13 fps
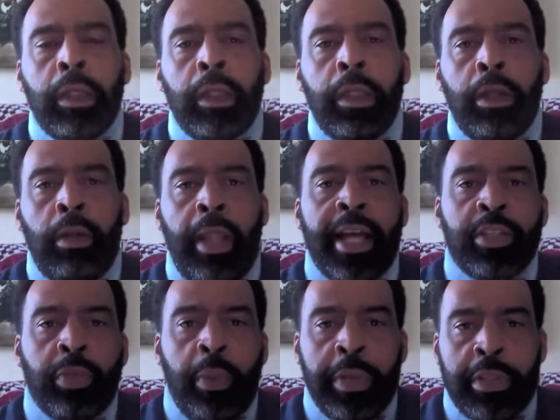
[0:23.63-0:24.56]

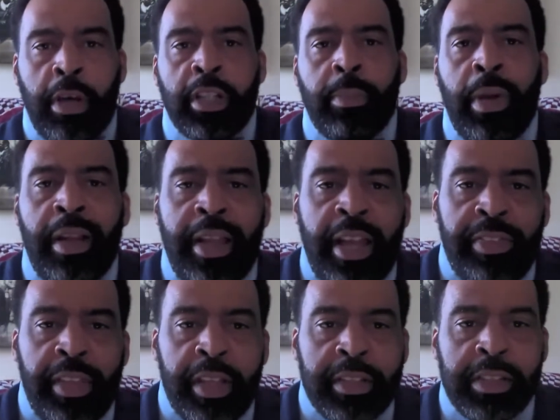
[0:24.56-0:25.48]
last week we talked about
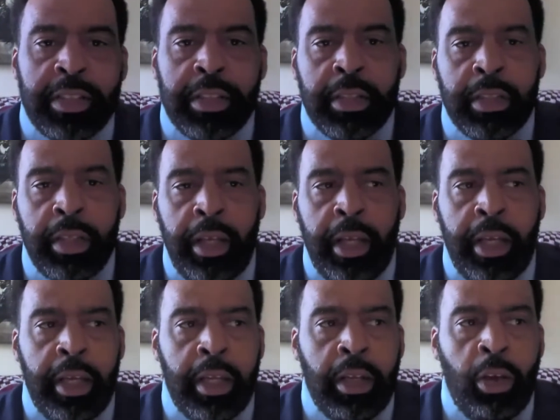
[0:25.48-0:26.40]
ethics,
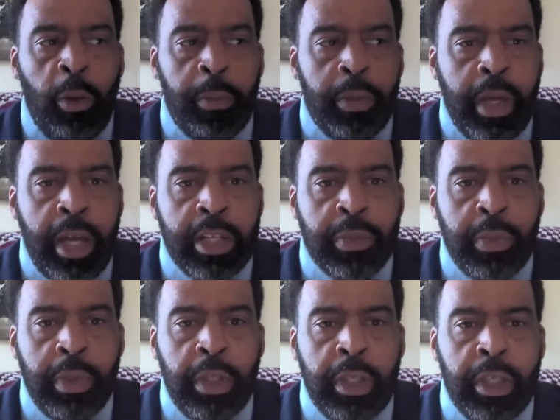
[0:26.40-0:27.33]
and I hope you guys
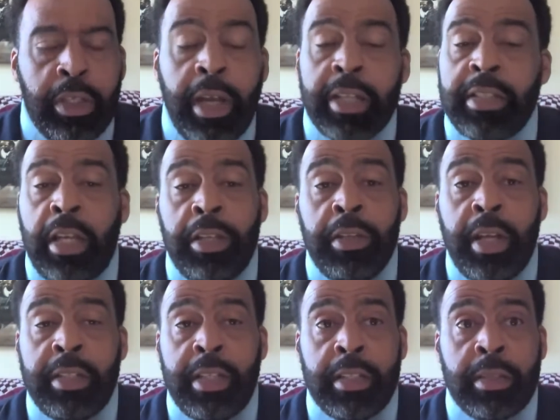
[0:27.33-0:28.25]

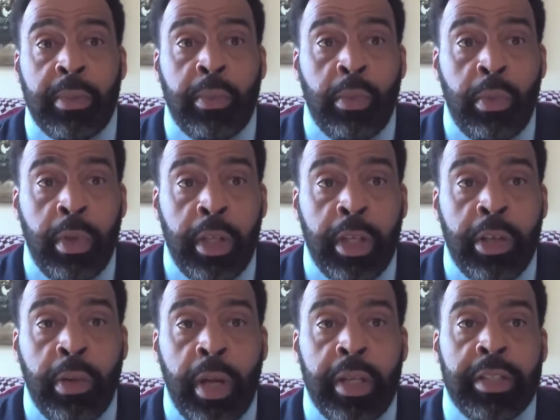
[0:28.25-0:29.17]
had some really
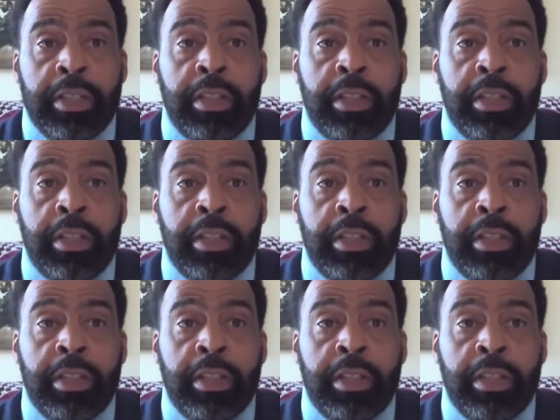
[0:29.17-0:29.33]
great